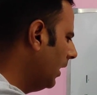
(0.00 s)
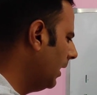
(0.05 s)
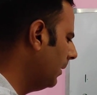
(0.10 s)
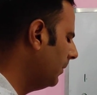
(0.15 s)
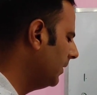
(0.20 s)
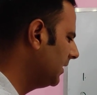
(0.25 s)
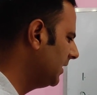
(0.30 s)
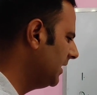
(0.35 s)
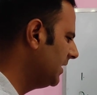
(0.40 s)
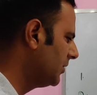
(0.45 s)

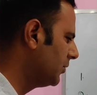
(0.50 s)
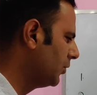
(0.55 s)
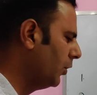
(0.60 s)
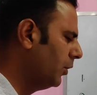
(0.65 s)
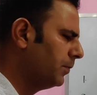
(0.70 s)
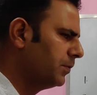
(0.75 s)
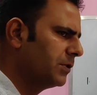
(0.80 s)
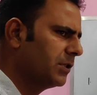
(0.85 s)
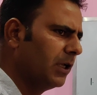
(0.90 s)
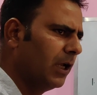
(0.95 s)
among these
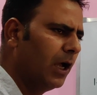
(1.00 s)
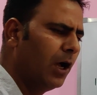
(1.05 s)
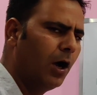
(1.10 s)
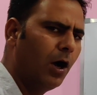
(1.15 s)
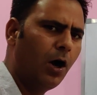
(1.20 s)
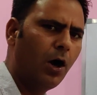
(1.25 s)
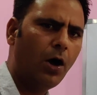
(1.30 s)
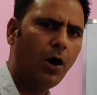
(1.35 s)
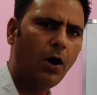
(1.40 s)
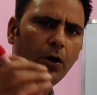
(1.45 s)
groups,
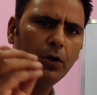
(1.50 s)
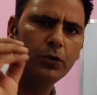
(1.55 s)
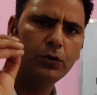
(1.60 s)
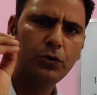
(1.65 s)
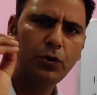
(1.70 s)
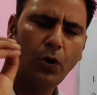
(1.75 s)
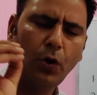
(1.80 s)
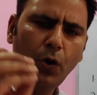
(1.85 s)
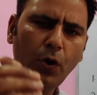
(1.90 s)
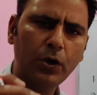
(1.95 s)

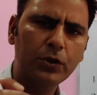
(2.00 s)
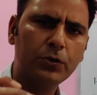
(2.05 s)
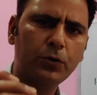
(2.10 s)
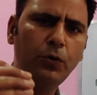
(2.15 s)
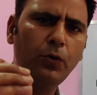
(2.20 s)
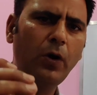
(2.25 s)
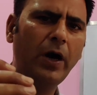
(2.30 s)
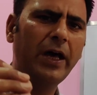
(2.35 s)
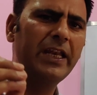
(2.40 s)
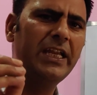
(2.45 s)
those
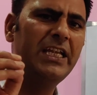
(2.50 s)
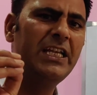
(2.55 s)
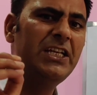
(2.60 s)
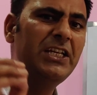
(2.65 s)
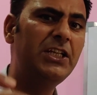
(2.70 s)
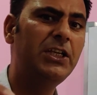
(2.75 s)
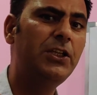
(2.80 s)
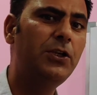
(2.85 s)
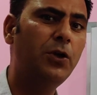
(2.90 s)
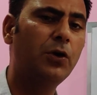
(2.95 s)
who are
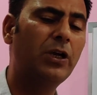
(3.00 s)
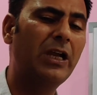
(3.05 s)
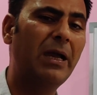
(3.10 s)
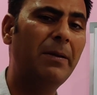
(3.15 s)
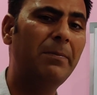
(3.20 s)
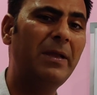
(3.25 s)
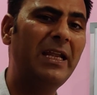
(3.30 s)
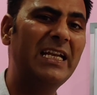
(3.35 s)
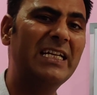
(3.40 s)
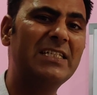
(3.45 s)

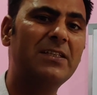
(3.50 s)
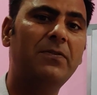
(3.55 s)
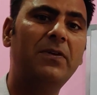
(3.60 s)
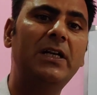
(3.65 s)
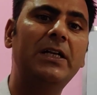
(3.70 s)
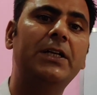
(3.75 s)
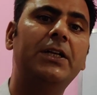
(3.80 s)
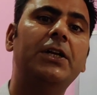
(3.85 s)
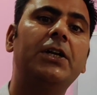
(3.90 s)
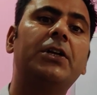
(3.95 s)
heterogametes
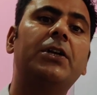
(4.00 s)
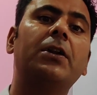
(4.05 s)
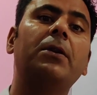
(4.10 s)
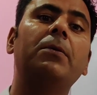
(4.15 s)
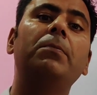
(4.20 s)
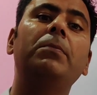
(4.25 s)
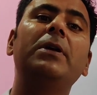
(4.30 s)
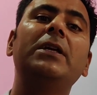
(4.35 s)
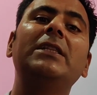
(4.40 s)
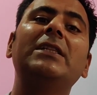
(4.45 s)
will
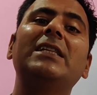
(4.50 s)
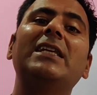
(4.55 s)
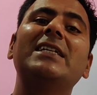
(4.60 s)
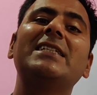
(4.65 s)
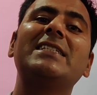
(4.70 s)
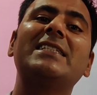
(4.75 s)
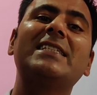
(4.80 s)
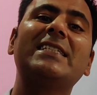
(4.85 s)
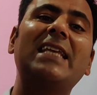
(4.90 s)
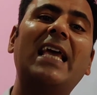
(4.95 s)
determine the
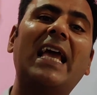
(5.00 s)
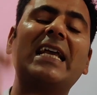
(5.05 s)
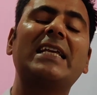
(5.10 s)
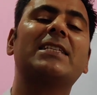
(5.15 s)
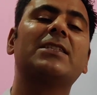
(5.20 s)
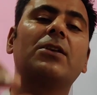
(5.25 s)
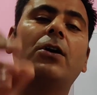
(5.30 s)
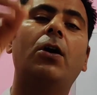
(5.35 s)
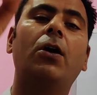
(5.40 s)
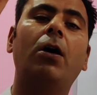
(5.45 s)

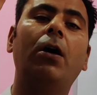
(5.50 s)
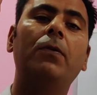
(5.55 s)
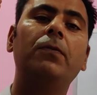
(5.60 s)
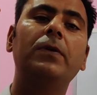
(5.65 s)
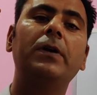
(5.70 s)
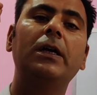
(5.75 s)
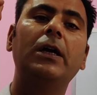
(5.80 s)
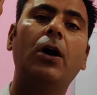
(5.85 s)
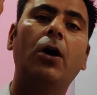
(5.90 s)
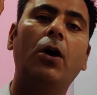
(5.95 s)
sex of
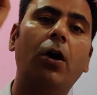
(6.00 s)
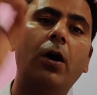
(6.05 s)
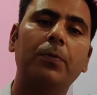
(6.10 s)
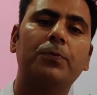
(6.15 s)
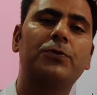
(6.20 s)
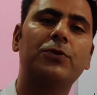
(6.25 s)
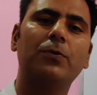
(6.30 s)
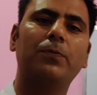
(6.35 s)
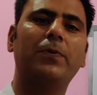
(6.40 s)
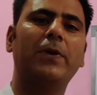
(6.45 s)

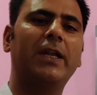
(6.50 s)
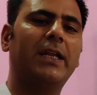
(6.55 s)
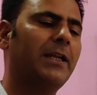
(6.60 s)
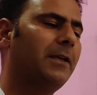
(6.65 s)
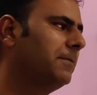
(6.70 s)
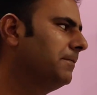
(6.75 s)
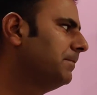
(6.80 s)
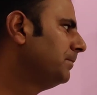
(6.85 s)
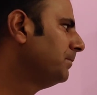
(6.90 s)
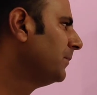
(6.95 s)
offspring.
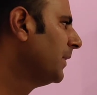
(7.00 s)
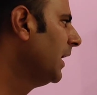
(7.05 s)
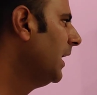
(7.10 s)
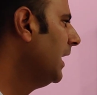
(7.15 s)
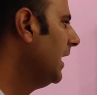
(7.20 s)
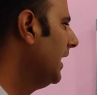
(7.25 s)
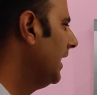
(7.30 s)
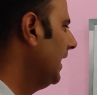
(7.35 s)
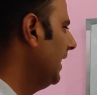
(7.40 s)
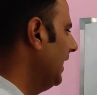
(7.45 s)

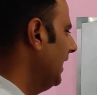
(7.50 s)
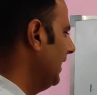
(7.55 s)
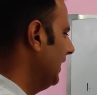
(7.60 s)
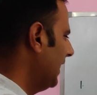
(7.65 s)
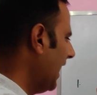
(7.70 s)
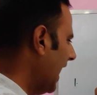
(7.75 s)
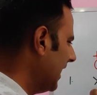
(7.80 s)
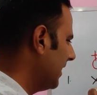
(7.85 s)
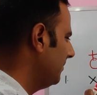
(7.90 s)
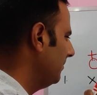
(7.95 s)

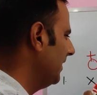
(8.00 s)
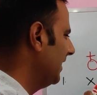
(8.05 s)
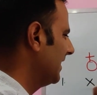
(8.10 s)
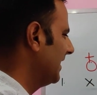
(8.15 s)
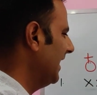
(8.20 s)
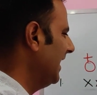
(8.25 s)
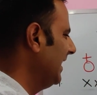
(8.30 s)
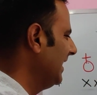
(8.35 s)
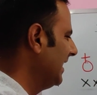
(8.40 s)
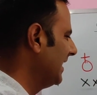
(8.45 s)
That
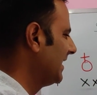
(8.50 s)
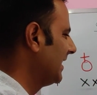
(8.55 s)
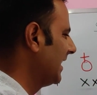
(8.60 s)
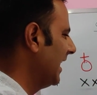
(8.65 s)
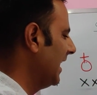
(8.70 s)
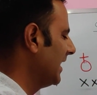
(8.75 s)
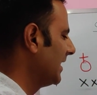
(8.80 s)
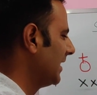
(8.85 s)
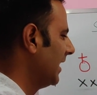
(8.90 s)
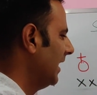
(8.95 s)
means in this
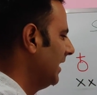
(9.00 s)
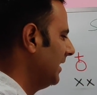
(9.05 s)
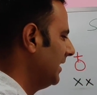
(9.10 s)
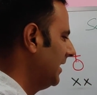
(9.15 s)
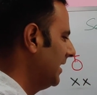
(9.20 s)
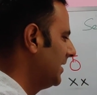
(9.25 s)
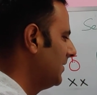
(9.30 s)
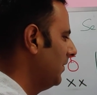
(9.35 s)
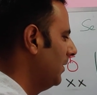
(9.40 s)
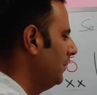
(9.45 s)
case,
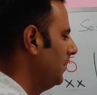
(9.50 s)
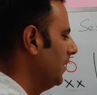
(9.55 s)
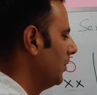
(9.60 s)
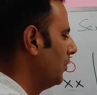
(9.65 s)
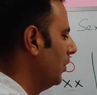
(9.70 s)
this is